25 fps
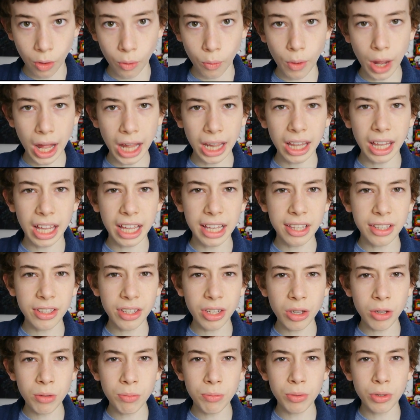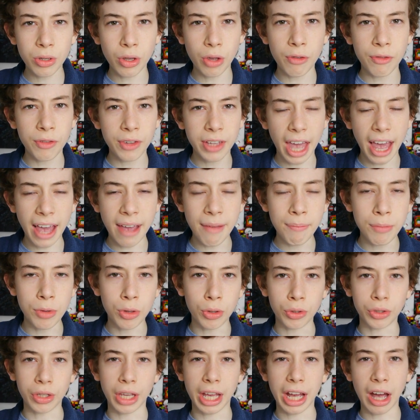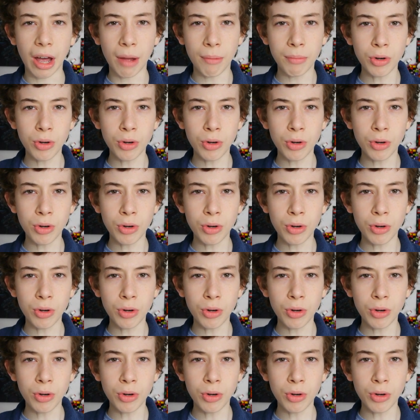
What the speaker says: Well, in terms of game music,